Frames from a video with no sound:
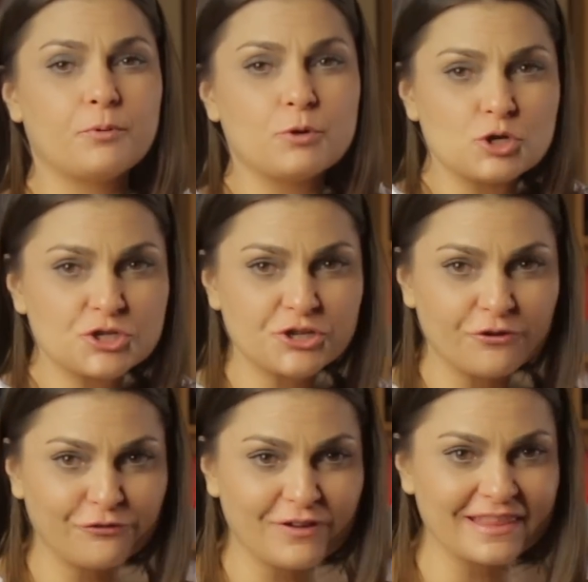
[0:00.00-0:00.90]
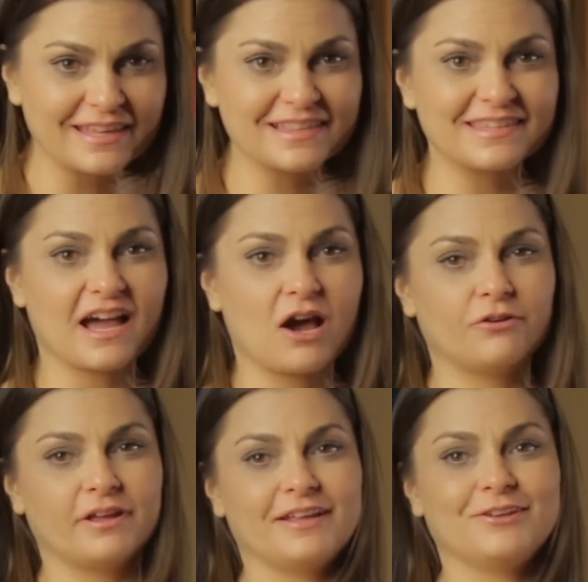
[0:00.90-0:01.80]
push your feelings
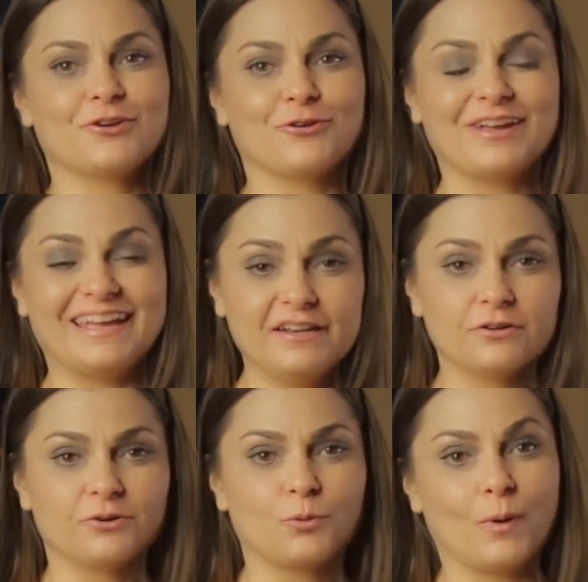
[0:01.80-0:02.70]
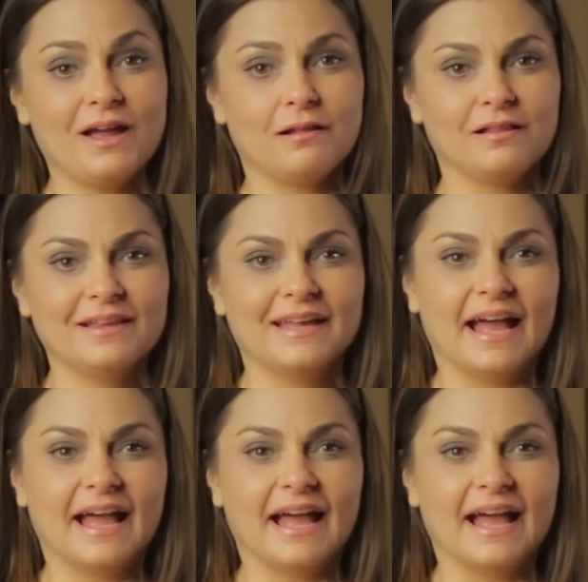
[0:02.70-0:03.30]
down in your inner well,